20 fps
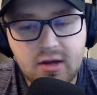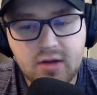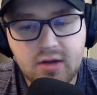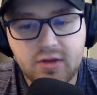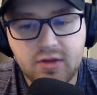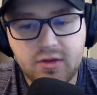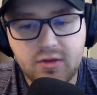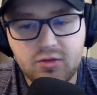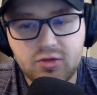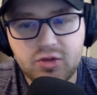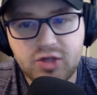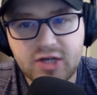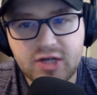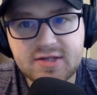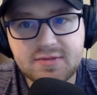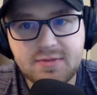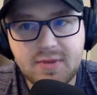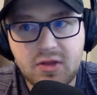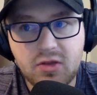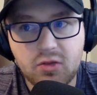the
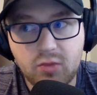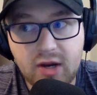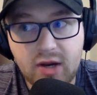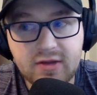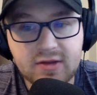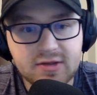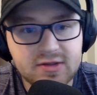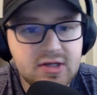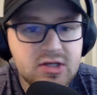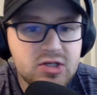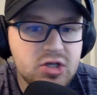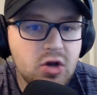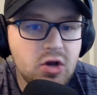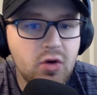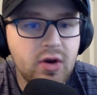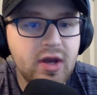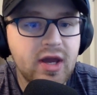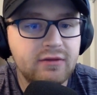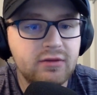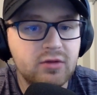Jets made the right decision
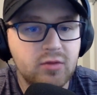going after